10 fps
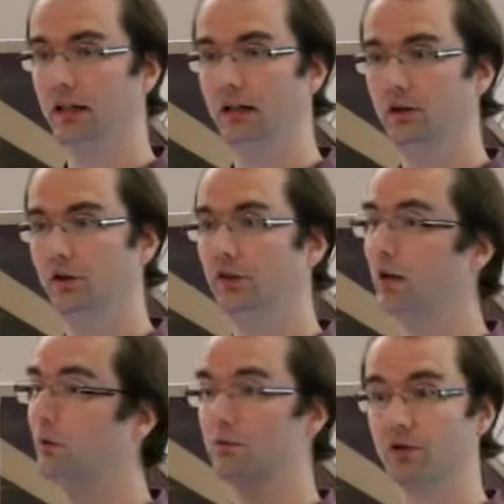you
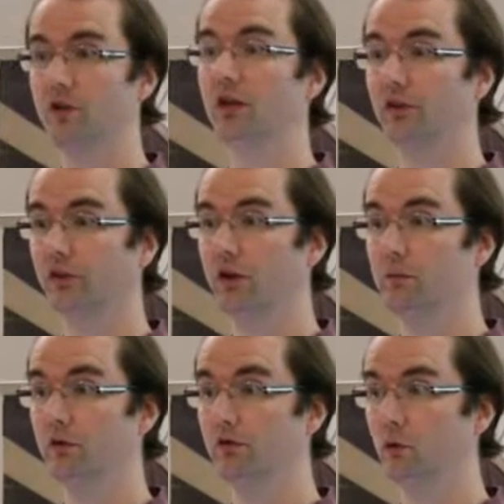decide what projects are going
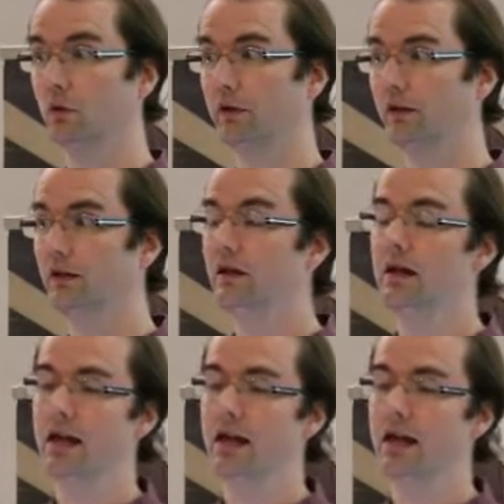to move forward,